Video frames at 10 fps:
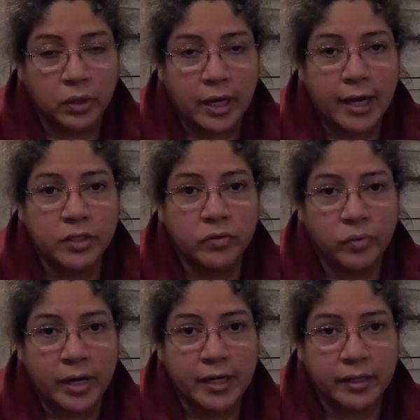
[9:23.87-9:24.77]
I had to
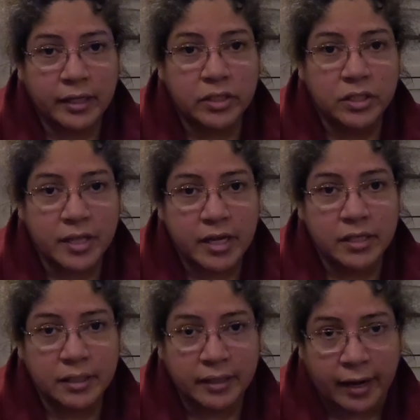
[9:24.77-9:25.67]
write these
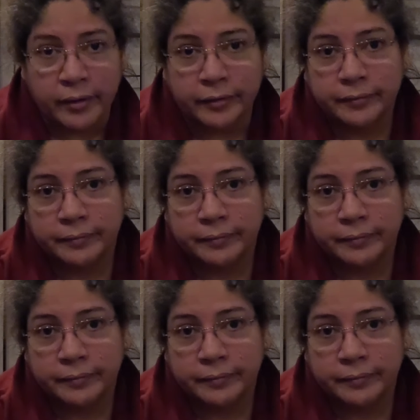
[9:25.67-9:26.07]
things down.